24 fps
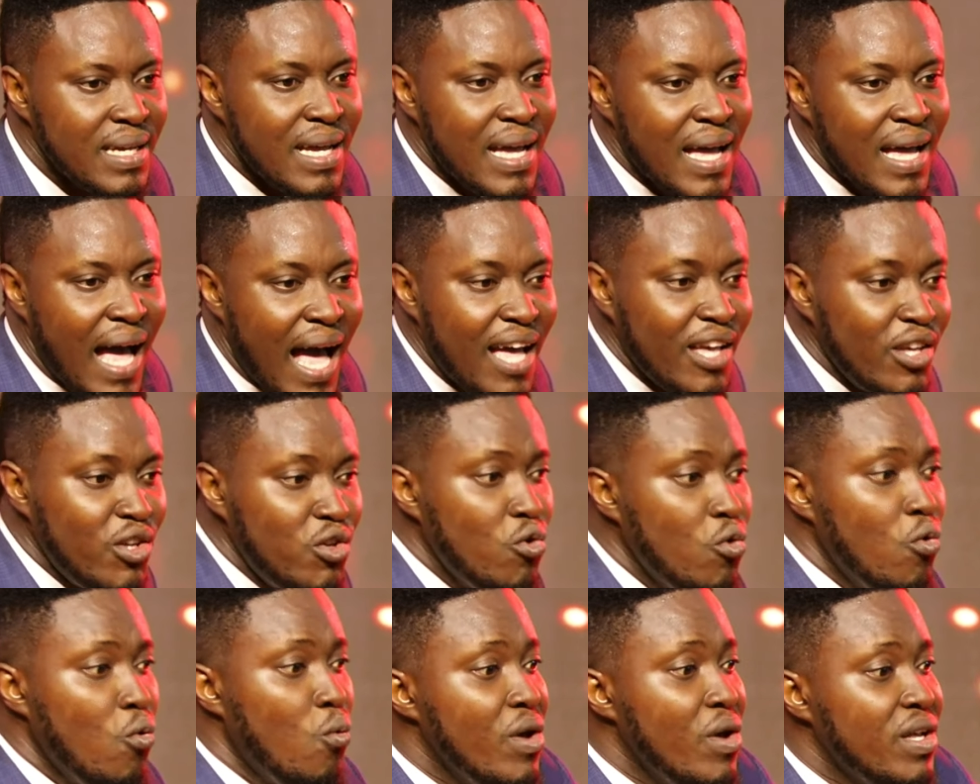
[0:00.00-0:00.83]
and you
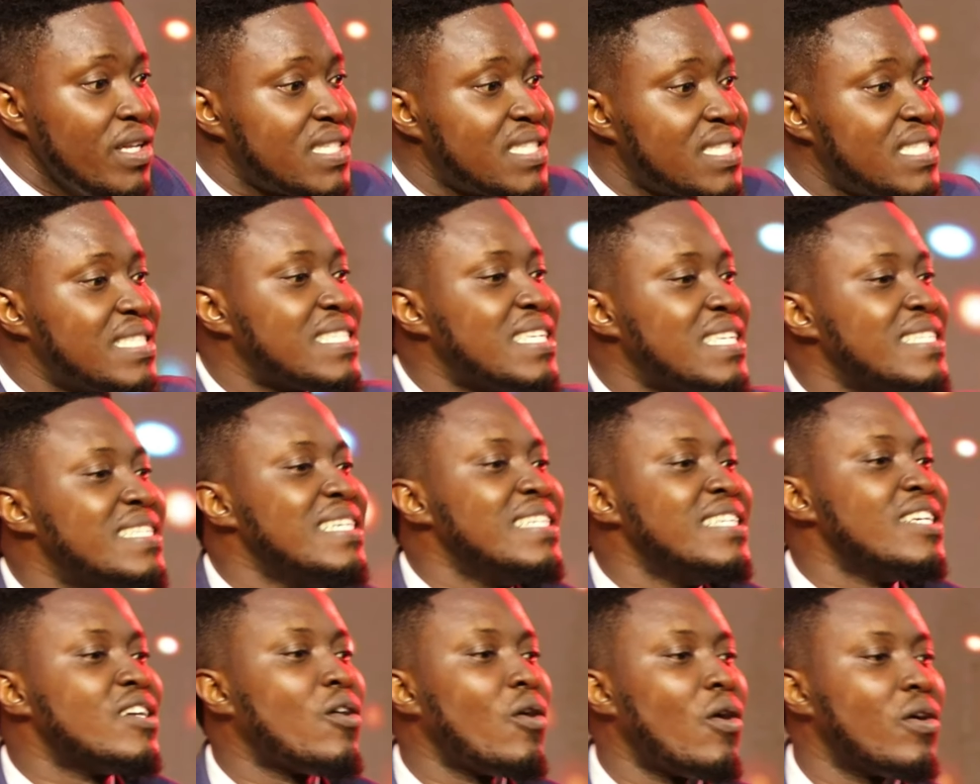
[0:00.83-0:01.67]
who is sitting
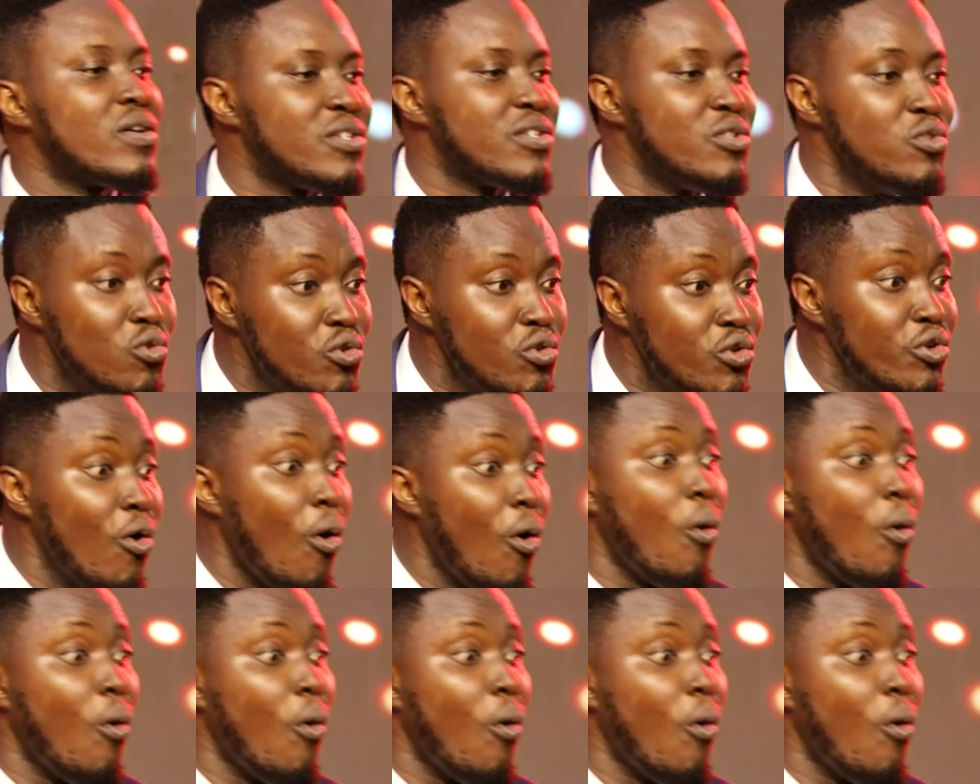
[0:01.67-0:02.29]
in the court, you know